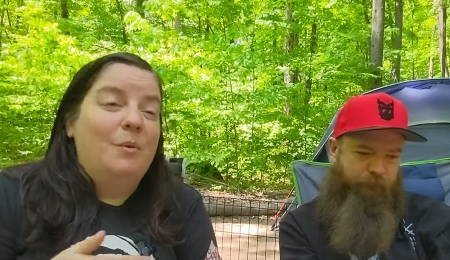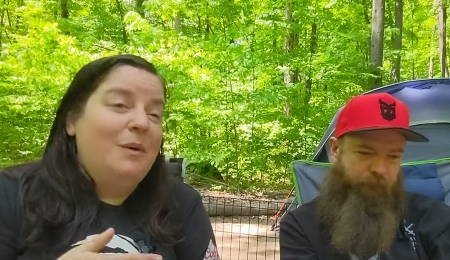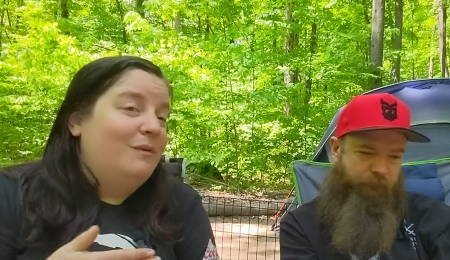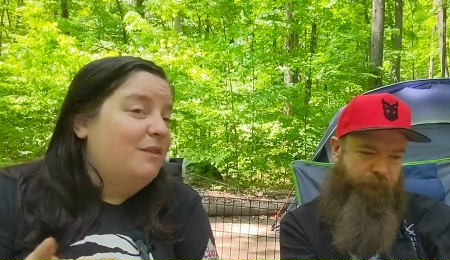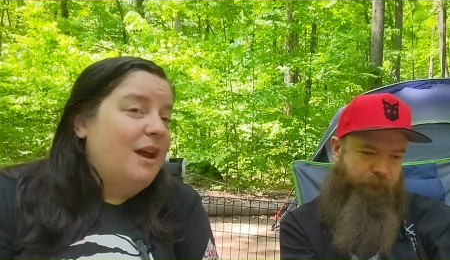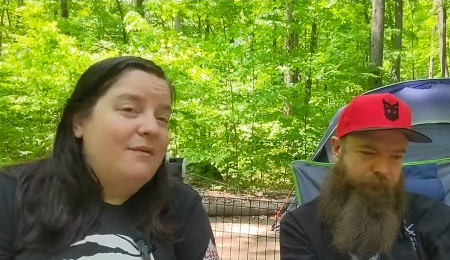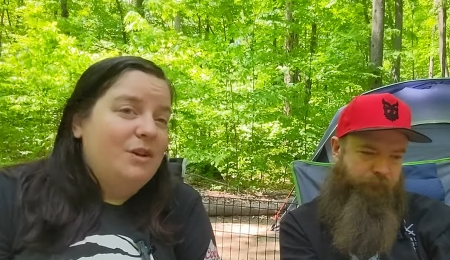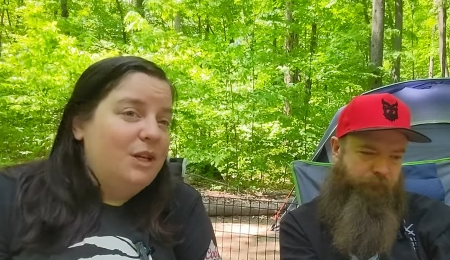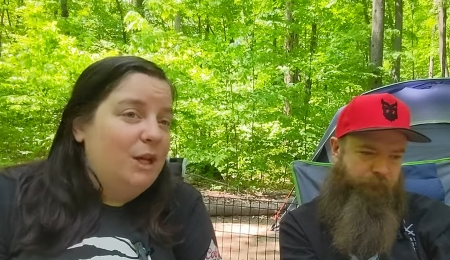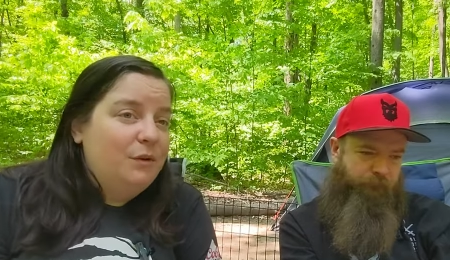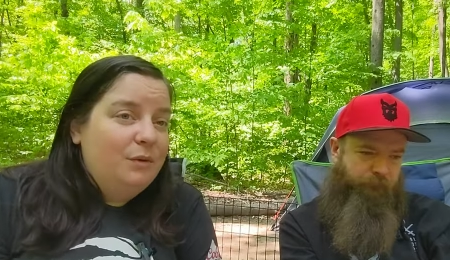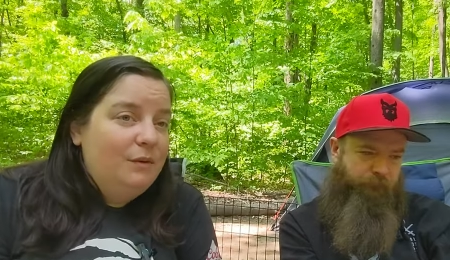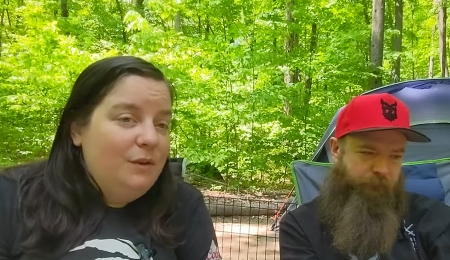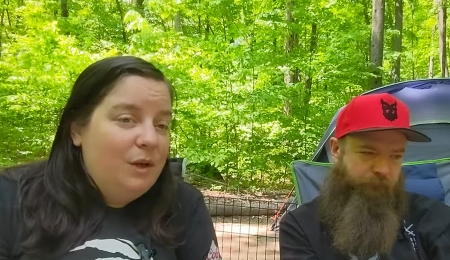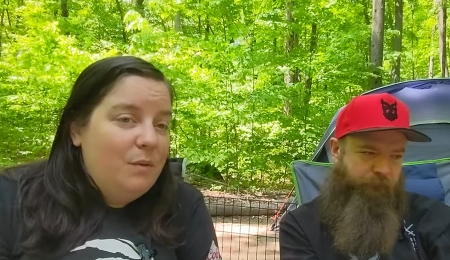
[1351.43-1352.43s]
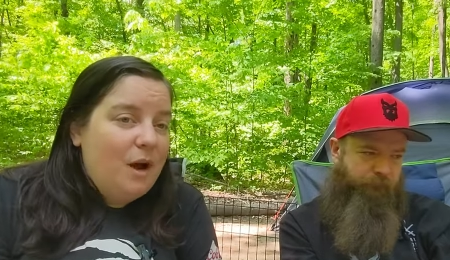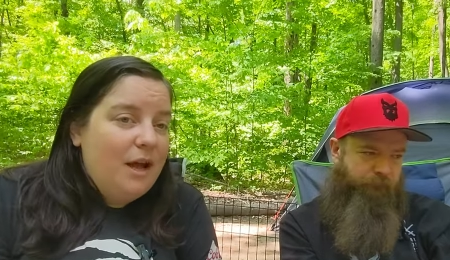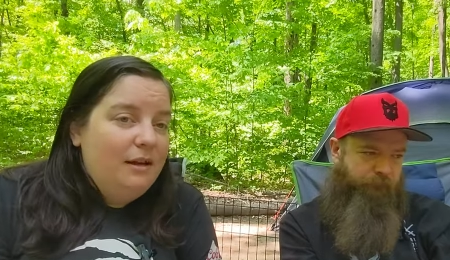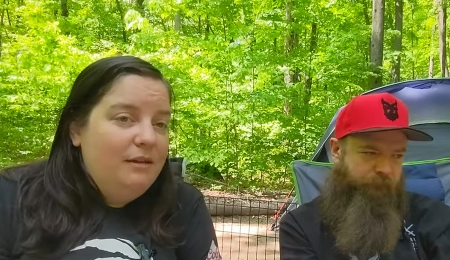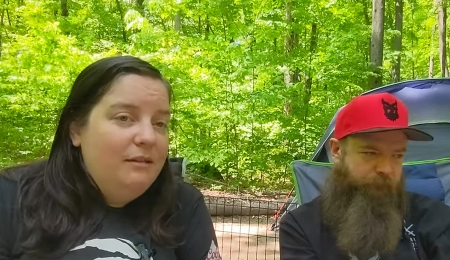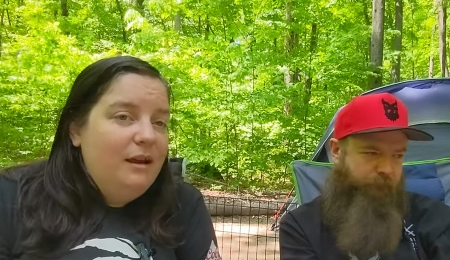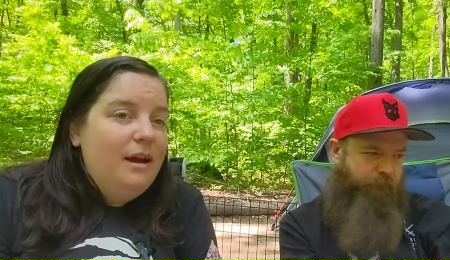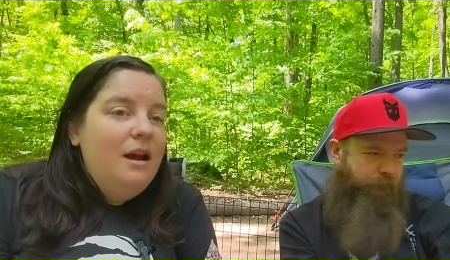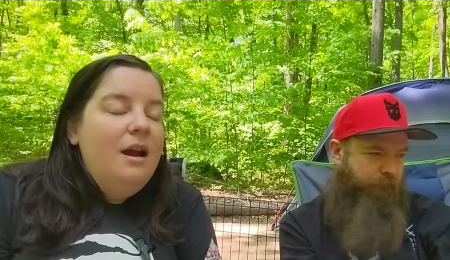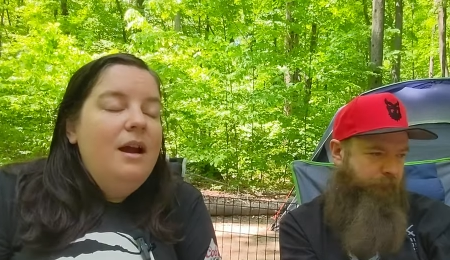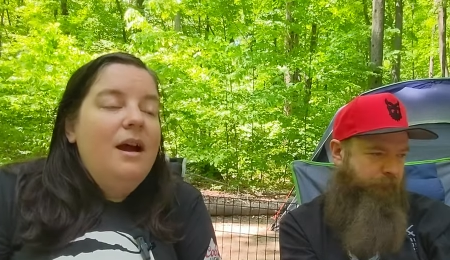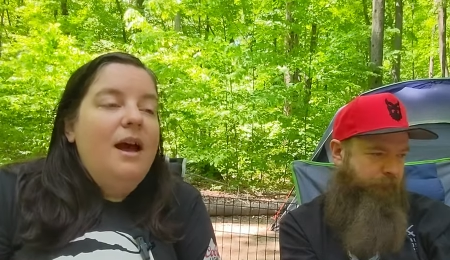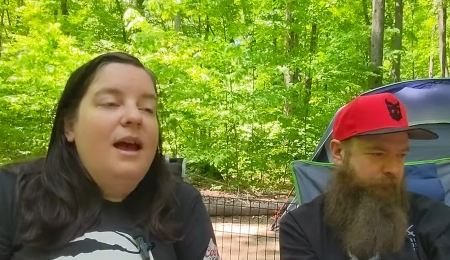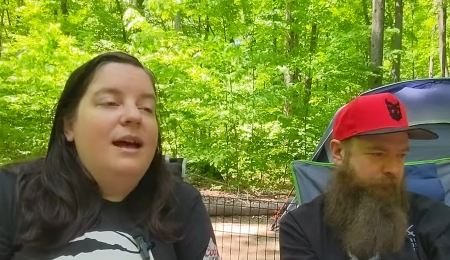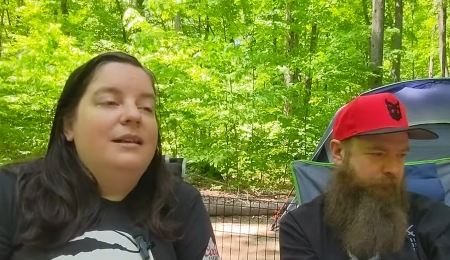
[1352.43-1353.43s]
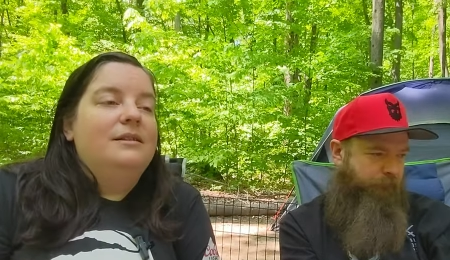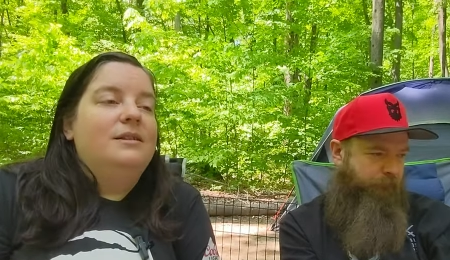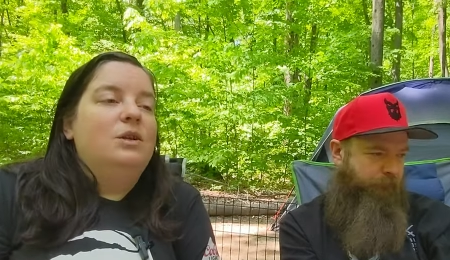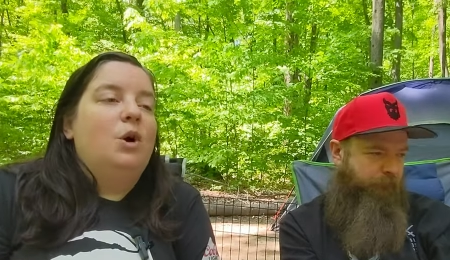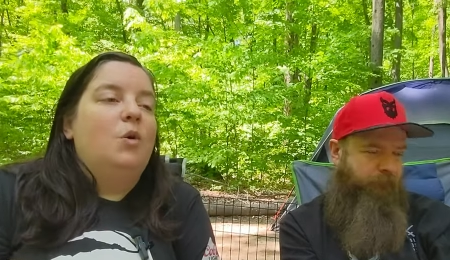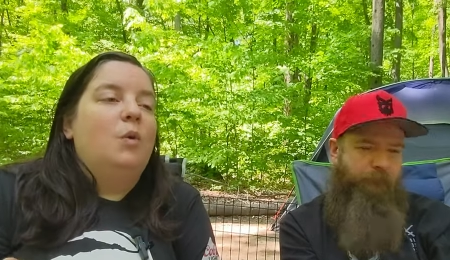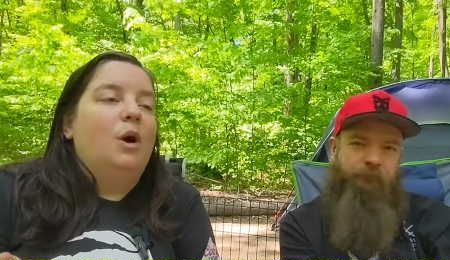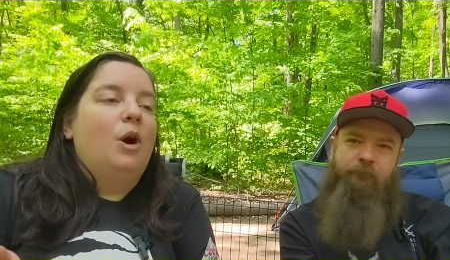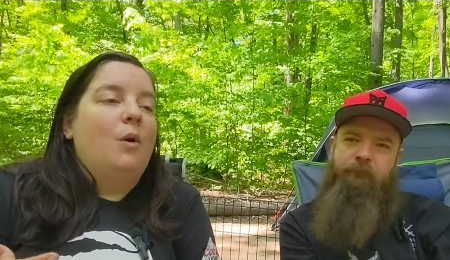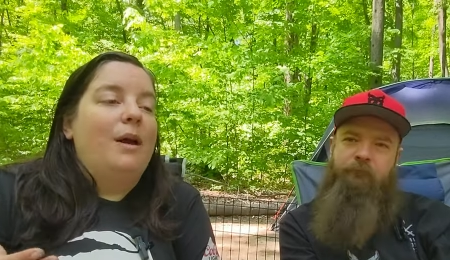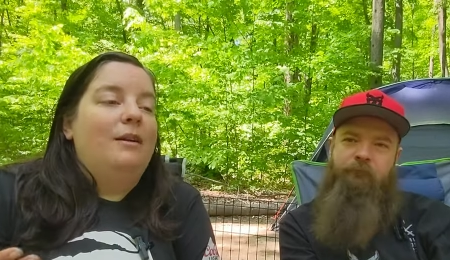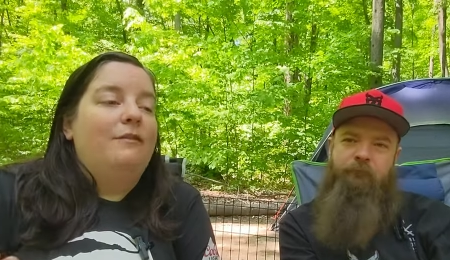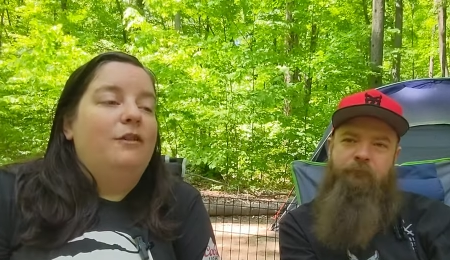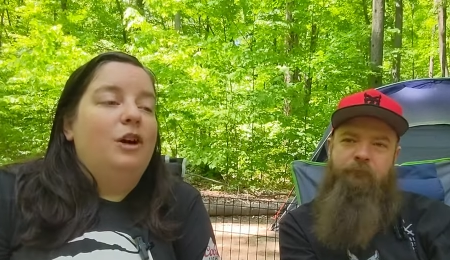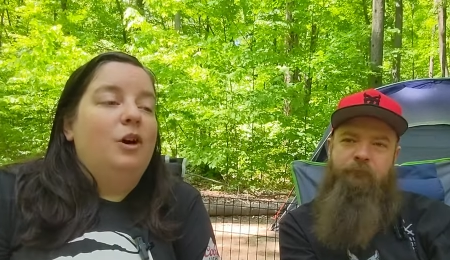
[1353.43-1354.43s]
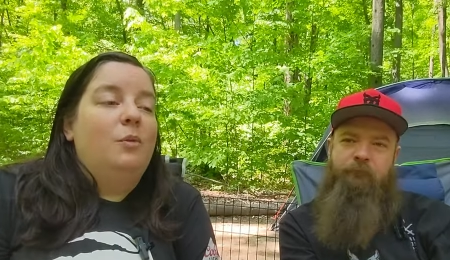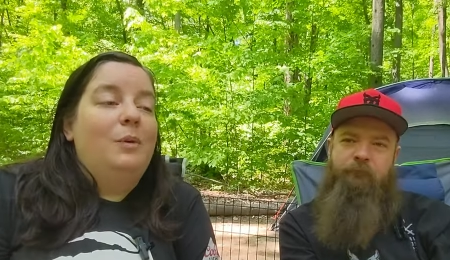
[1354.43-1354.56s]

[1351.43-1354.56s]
Speaker 1: but we've never done a review on. And so we're going for